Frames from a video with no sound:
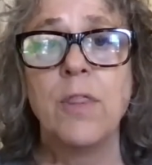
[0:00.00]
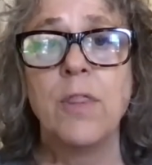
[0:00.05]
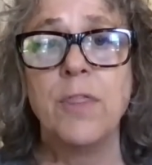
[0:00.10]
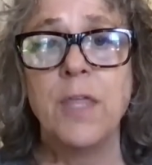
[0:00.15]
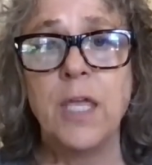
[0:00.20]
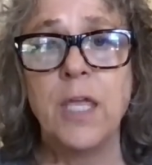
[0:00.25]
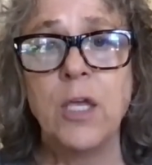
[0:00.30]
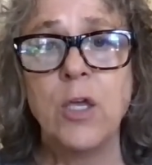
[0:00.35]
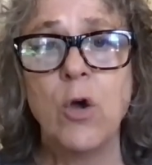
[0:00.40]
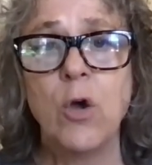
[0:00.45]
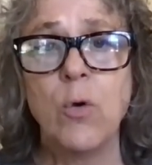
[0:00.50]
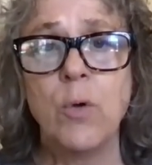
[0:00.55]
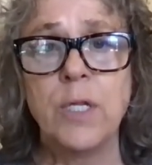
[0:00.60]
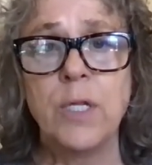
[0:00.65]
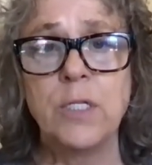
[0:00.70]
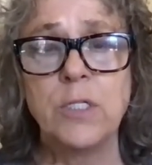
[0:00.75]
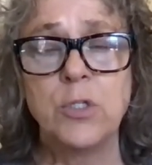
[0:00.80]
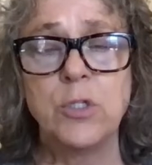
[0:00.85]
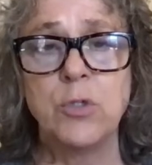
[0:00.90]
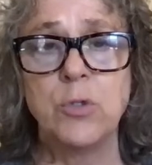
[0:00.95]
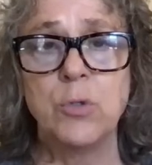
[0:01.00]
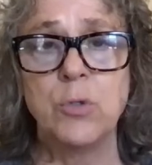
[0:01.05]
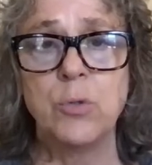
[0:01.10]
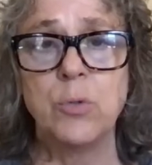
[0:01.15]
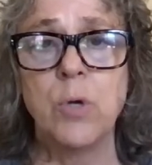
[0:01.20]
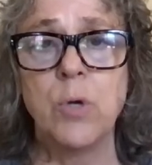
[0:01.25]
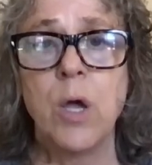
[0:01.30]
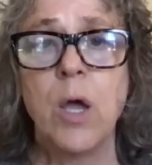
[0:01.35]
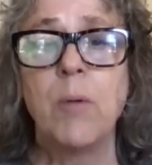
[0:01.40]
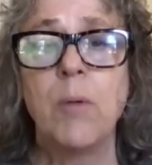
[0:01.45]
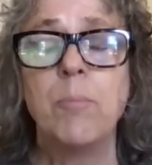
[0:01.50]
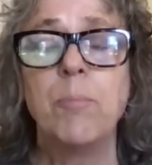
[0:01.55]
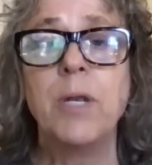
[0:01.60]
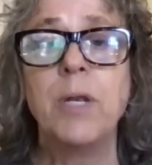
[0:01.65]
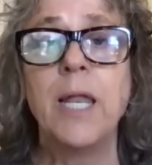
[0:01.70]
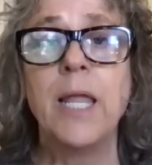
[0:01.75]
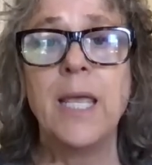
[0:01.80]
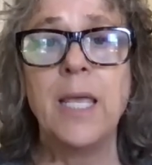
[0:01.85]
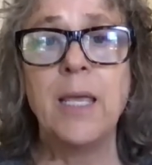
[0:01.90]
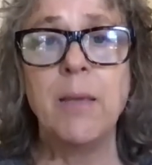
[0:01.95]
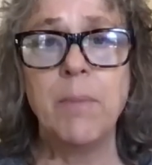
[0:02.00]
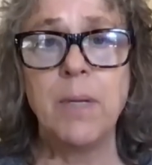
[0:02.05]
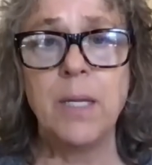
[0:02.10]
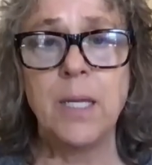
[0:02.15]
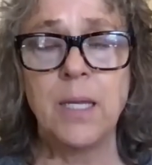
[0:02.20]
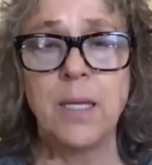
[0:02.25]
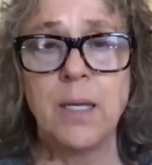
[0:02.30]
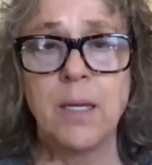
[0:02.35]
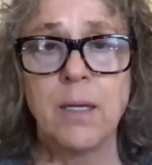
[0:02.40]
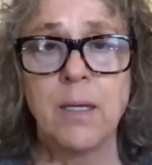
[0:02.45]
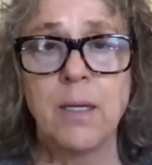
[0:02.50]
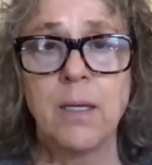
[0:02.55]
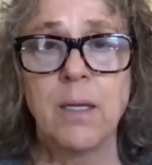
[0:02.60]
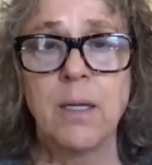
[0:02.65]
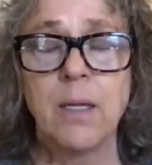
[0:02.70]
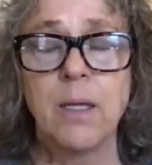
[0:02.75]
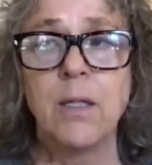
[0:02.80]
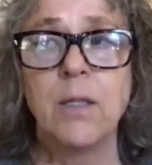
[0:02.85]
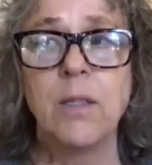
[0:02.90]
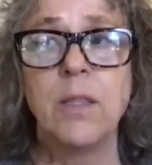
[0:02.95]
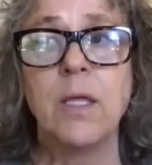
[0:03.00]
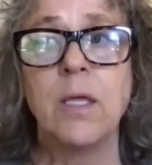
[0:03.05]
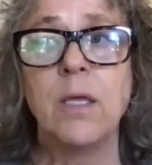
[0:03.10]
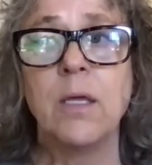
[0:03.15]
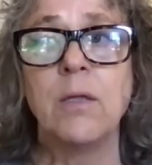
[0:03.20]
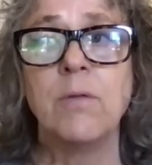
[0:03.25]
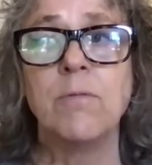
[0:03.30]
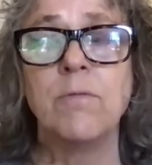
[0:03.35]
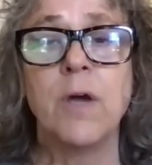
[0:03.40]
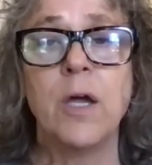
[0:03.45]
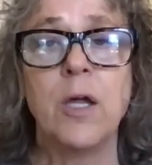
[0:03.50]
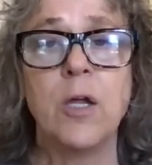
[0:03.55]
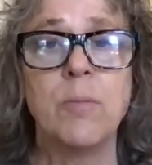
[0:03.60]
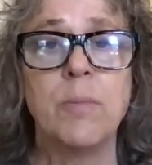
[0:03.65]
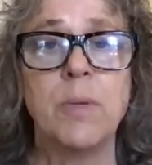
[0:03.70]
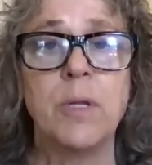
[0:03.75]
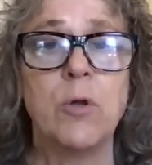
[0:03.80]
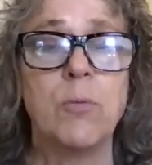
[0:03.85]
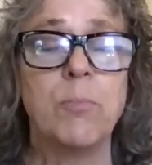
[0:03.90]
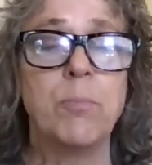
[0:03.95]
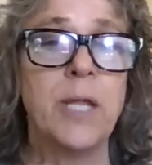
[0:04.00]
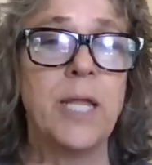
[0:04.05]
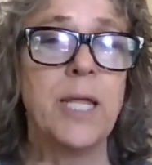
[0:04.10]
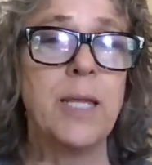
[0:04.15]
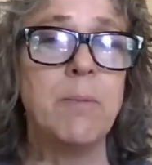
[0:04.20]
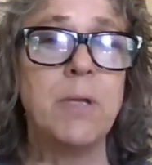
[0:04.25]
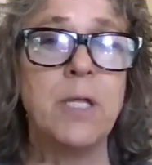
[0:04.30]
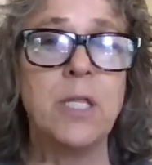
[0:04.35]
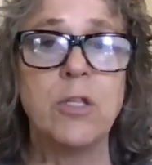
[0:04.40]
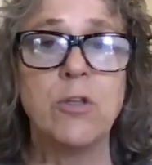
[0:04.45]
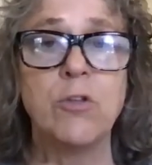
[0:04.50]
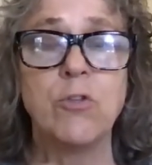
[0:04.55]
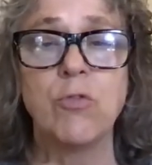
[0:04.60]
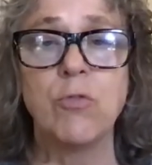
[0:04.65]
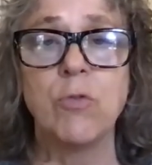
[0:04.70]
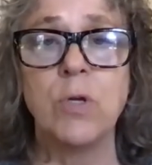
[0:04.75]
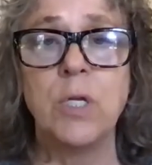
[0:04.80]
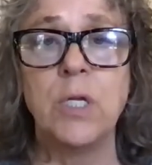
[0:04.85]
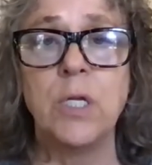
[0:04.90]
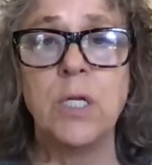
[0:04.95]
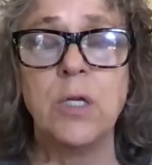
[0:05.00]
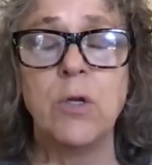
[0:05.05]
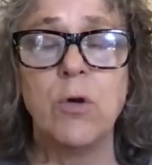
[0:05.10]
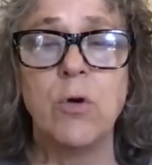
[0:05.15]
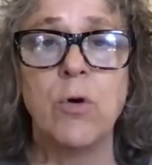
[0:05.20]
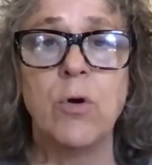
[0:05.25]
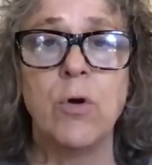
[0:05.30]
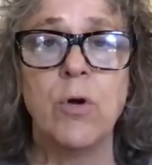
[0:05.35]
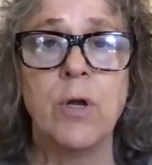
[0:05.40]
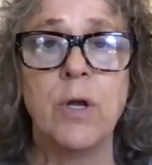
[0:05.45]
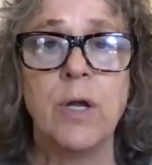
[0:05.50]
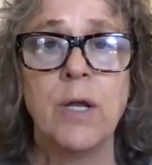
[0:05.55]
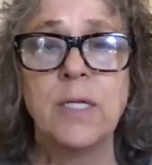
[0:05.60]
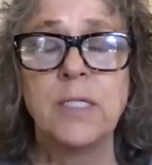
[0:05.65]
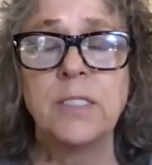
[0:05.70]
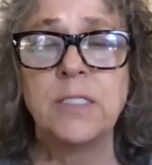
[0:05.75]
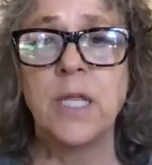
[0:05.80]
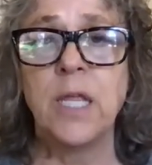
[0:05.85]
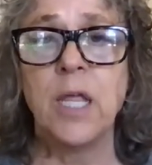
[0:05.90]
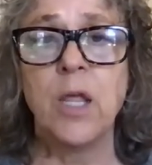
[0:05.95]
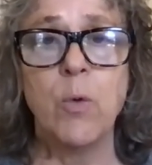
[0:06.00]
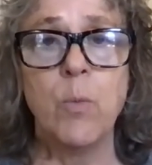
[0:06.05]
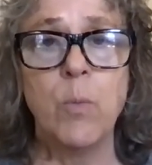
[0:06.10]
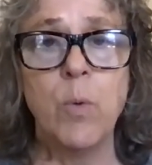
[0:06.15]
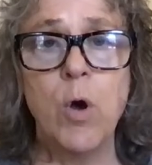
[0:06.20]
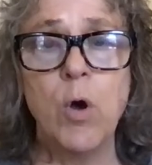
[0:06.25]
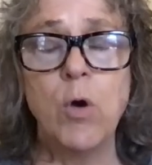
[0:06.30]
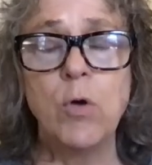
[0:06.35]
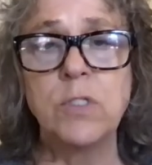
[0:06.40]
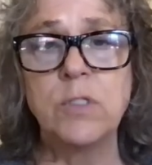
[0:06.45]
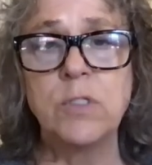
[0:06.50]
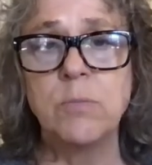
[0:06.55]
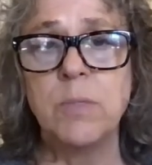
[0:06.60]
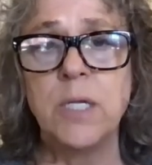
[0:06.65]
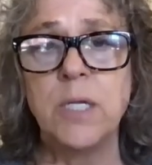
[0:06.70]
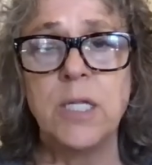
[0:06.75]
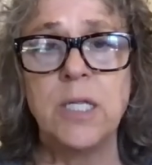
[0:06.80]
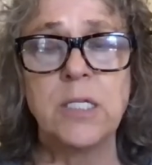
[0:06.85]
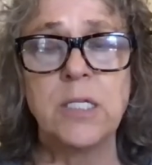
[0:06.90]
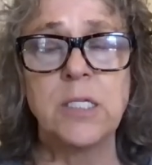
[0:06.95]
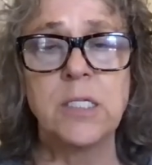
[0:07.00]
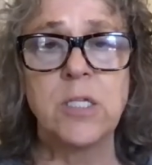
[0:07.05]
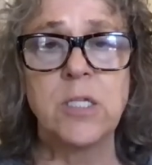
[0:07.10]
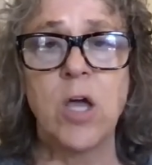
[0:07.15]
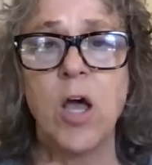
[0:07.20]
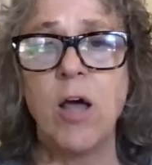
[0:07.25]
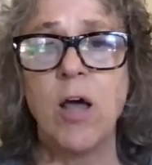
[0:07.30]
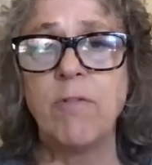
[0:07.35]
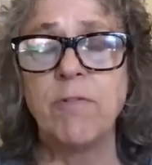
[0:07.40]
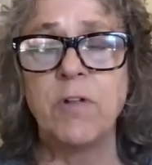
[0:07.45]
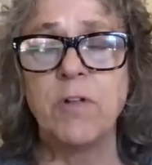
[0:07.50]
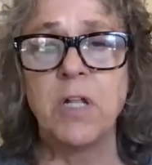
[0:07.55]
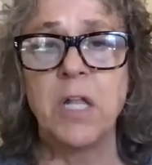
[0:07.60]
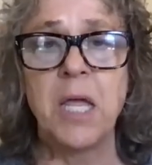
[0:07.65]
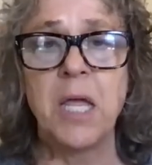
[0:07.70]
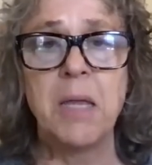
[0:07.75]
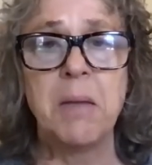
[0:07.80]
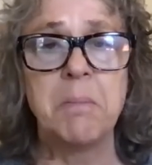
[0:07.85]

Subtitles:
they go into blaming the environment or blaming the tree or saying, woe is me, this is awful,